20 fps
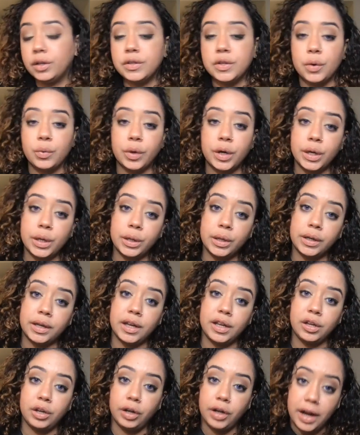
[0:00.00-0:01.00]
So we're going to look
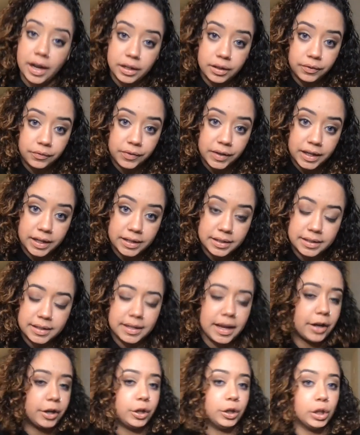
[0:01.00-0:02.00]
at your end of things,
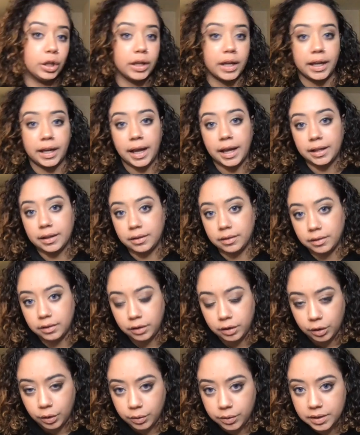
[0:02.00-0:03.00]
how you're looking at,
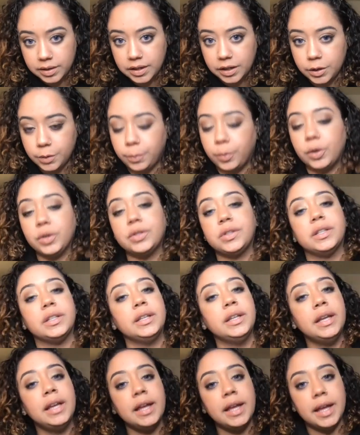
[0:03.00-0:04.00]
you know, this other
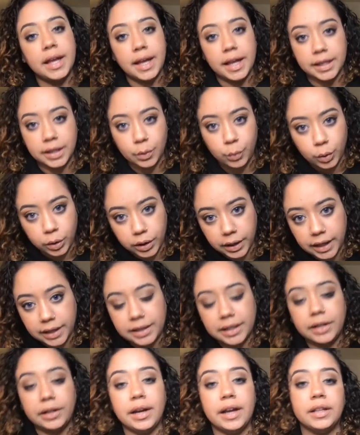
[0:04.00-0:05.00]
person, and then we'll look at
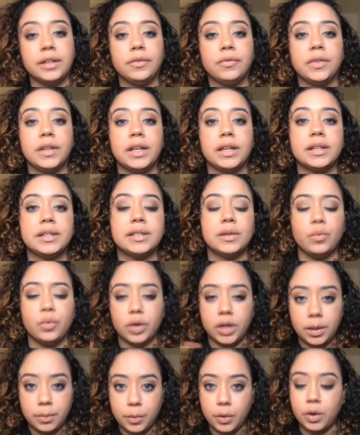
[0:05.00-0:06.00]
their end of things, and we'll
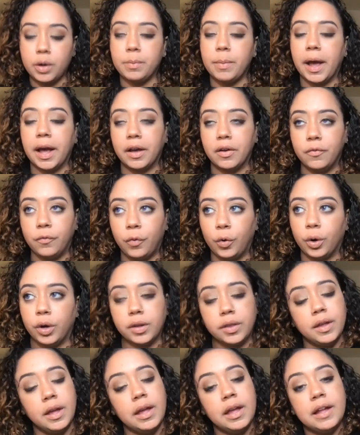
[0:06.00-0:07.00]
keep going back and
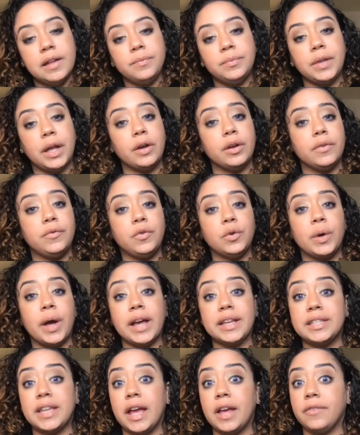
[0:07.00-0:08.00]
forth. Now, if you
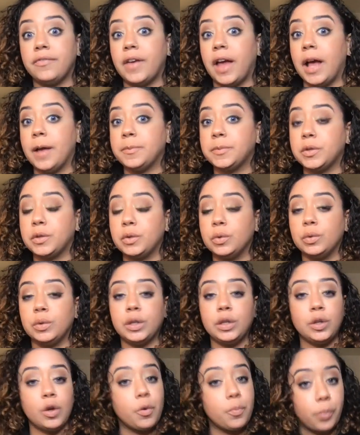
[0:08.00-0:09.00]
guys have absolutely
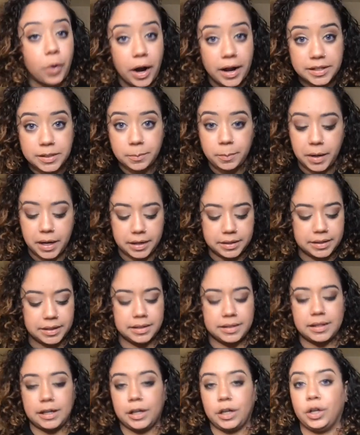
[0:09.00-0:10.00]
no prospects,
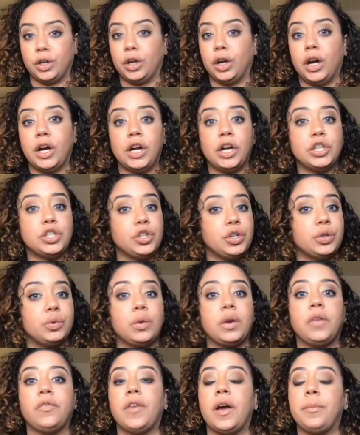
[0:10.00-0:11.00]
it's like you're
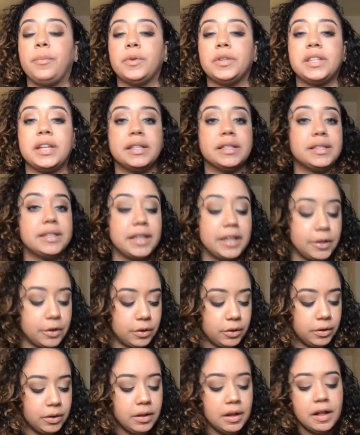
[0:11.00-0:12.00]
125%
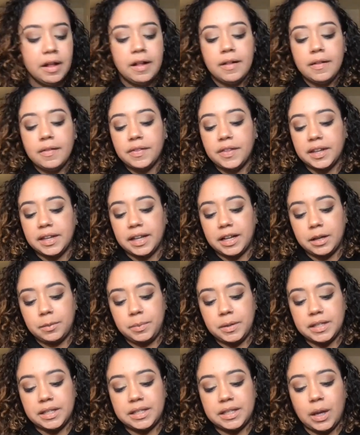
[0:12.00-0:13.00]
single, then it could
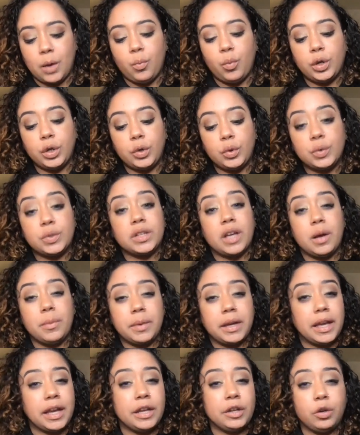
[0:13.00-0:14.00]
be someone who's
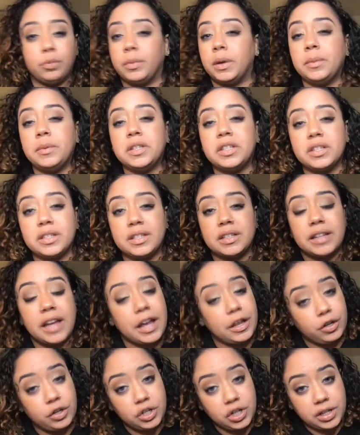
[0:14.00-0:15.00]
coming in, or maybe just an
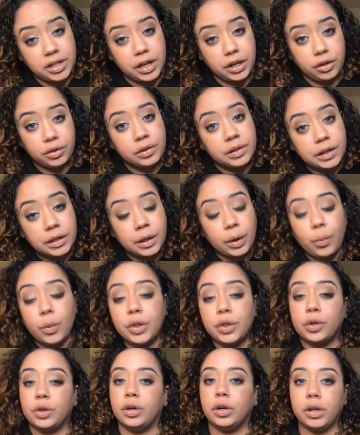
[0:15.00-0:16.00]
energy that you're dealing
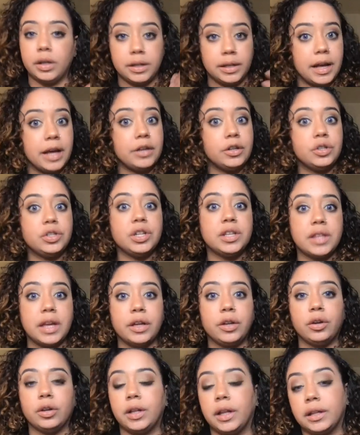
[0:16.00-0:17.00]
with, or an energy that
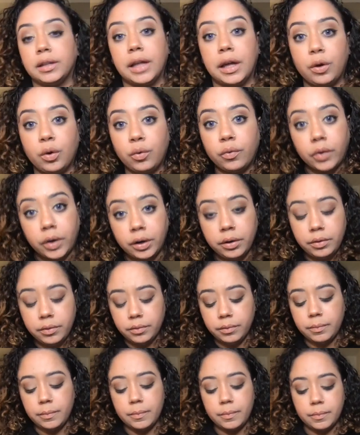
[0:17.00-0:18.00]
you're like not over.
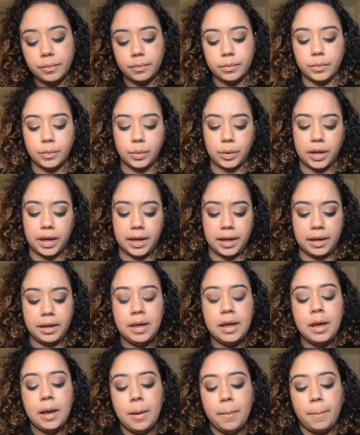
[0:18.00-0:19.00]
Okay,
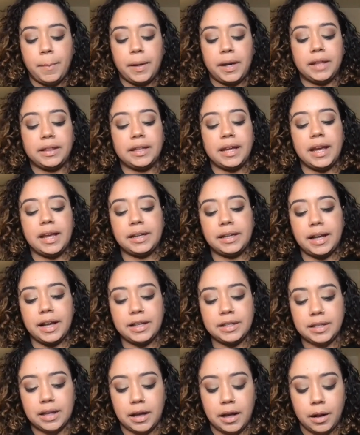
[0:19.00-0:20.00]
but at the end,
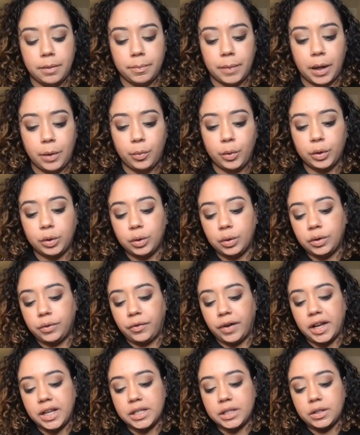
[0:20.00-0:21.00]
guys, I will do
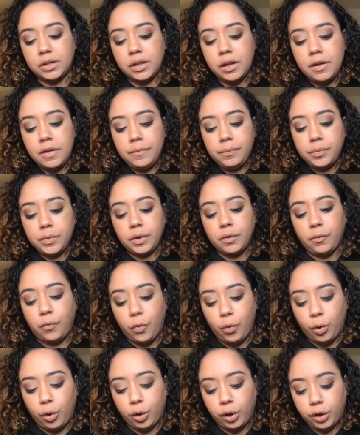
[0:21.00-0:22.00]
advice
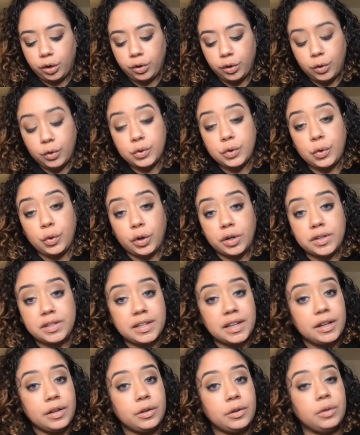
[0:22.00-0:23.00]
for those who are
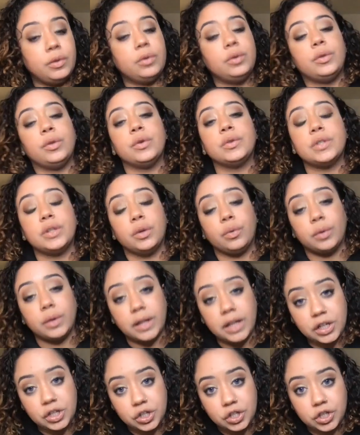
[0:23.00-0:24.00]
single, those in a
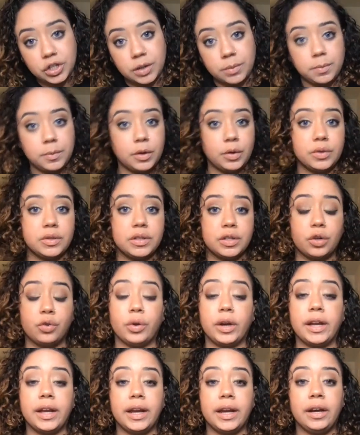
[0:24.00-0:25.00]
relationship, those in a
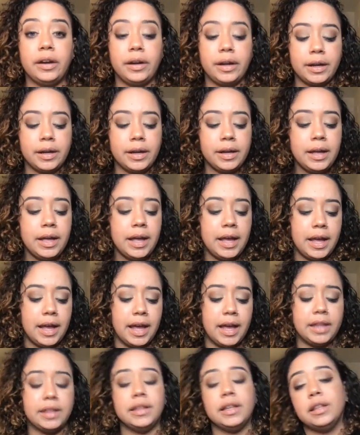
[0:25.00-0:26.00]
gray area,
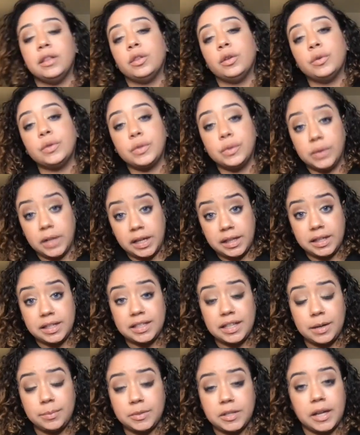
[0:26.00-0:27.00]
and then those who date the
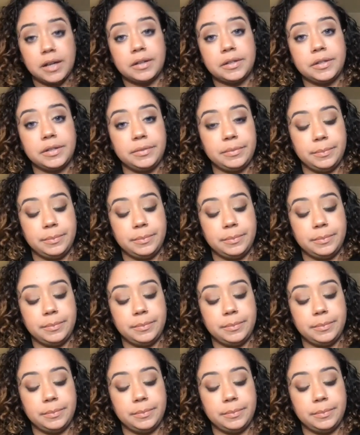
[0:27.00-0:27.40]
same sex.